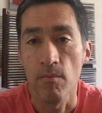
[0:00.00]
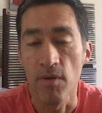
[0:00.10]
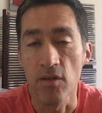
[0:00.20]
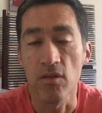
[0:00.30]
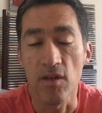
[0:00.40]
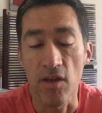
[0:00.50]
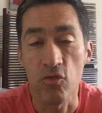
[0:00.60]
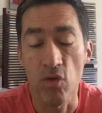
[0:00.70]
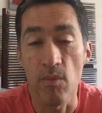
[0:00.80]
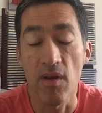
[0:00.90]
been
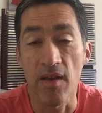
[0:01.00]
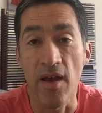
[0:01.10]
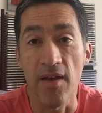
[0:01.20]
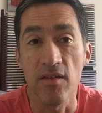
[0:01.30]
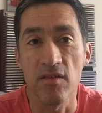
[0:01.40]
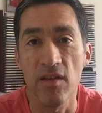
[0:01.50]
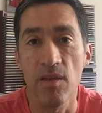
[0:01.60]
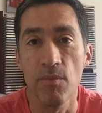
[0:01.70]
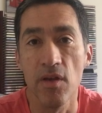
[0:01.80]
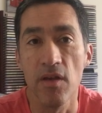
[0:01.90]
extremely kind,
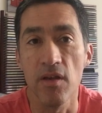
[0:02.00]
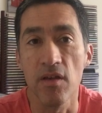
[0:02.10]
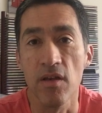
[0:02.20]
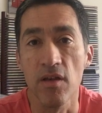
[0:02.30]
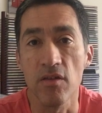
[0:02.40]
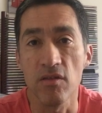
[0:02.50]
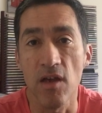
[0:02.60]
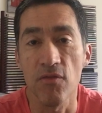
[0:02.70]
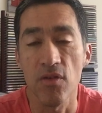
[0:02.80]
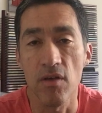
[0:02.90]
sending me
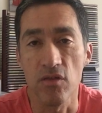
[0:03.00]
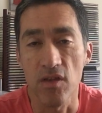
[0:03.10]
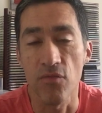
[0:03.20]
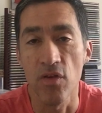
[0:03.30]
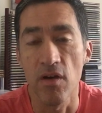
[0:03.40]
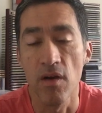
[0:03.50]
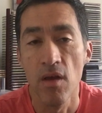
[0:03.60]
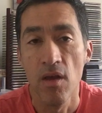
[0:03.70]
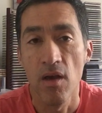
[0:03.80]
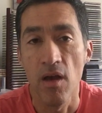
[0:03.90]
stuff here.
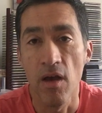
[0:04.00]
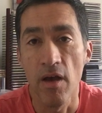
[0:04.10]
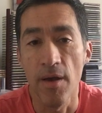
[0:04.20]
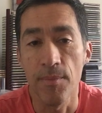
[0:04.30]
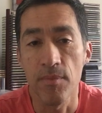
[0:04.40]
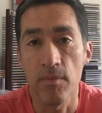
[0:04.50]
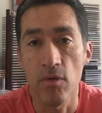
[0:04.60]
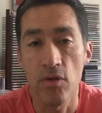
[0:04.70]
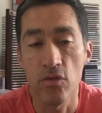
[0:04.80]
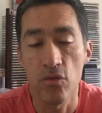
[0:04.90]
I'm
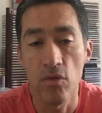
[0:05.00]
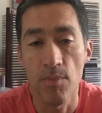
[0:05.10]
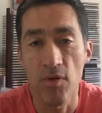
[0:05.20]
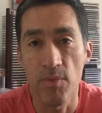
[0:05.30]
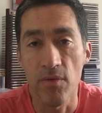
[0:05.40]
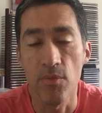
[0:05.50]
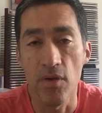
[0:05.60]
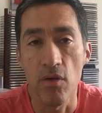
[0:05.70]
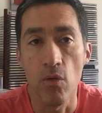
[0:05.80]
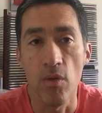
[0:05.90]
going to do a proper
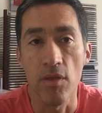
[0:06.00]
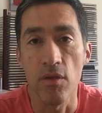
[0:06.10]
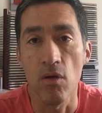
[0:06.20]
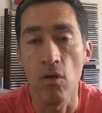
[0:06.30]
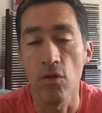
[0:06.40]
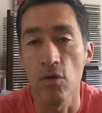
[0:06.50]
video with all